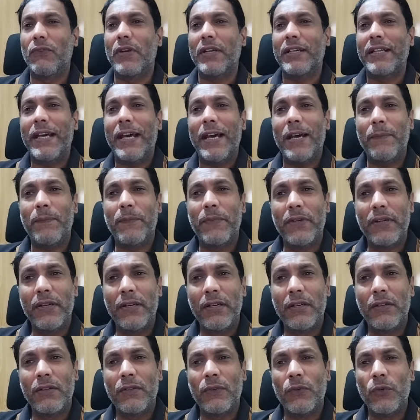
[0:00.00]
What
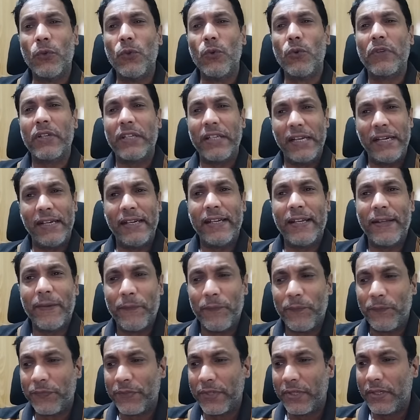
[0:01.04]
happened? Who killed
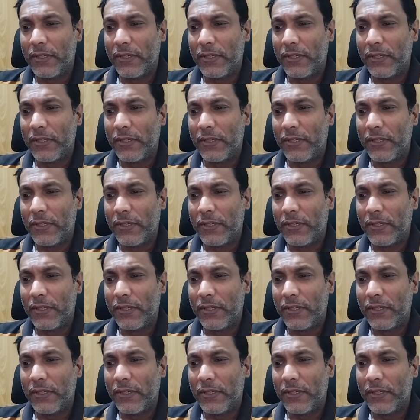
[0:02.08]
him?